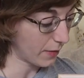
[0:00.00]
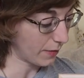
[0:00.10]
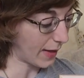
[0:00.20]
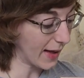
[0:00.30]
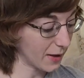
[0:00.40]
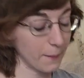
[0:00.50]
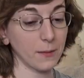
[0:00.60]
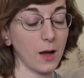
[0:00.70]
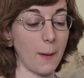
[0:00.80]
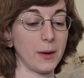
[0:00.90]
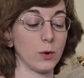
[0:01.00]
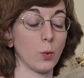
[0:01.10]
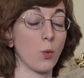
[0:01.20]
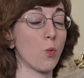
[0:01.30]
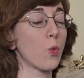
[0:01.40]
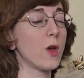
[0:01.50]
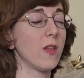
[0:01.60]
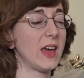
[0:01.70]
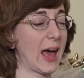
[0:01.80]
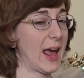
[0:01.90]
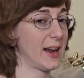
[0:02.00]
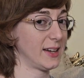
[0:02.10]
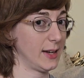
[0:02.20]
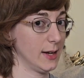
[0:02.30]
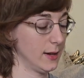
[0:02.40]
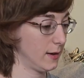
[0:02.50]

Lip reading: that can come in really handy.